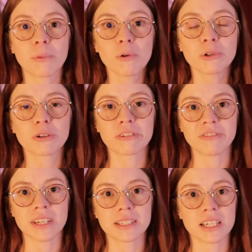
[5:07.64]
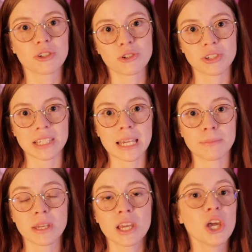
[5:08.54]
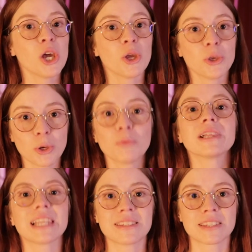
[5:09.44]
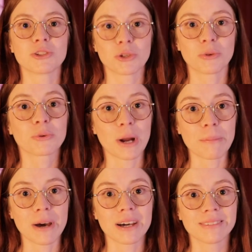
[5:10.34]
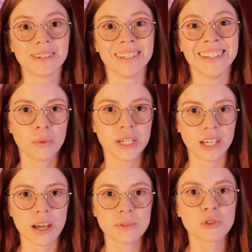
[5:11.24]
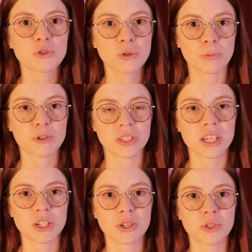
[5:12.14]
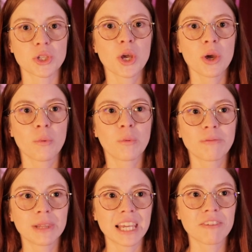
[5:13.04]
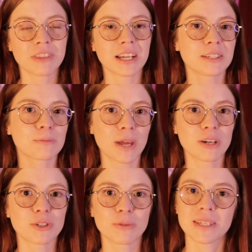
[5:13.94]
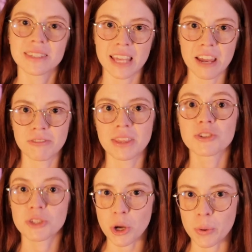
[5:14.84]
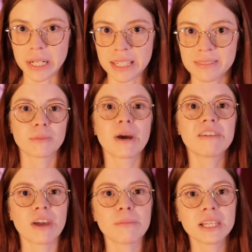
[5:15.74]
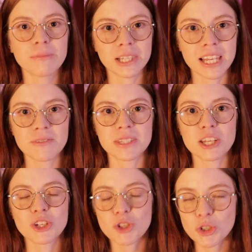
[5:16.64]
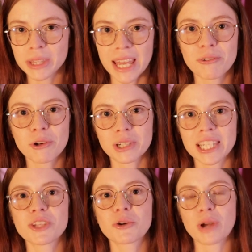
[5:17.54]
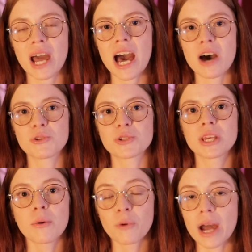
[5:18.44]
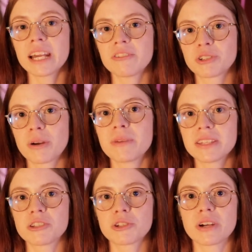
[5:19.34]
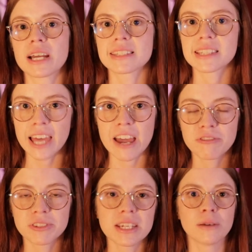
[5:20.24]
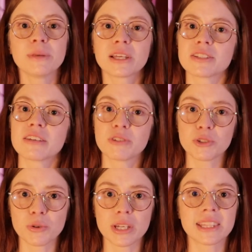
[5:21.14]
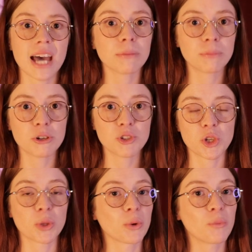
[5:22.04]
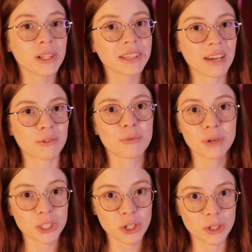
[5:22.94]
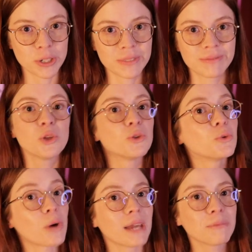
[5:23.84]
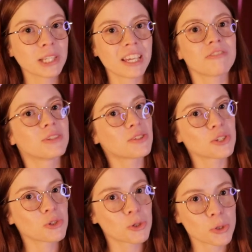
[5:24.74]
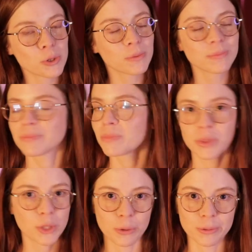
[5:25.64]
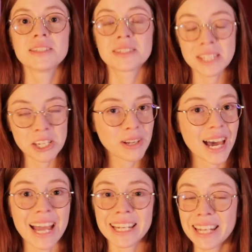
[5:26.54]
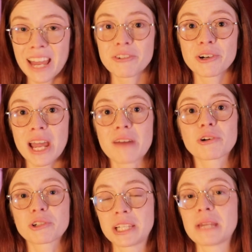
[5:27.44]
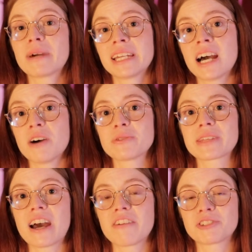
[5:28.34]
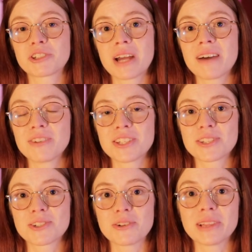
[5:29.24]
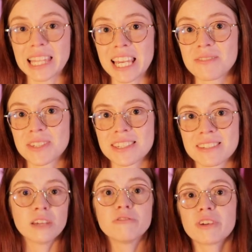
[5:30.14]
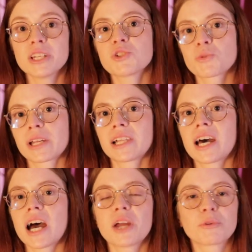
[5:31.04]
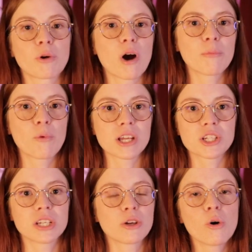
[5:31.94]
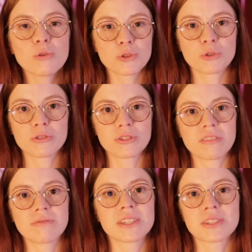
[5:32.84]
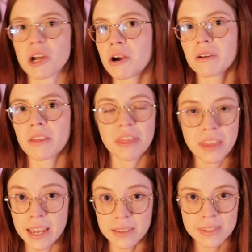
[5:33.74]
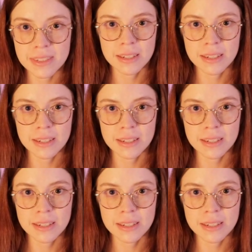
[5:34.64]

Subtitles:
pull your feet in your sleep, you will listen to your grandma. When it comes to superstitions, we believe that it's better to be safe than sorry. My family believes that you should never clean your house right after a visitor has left, because if you do it, that person will never return. Do I believe this is true? No. Still, I never ever clean my house after a visitor leaves. In Venezuela, I grew up watching all sorts of bizarre things.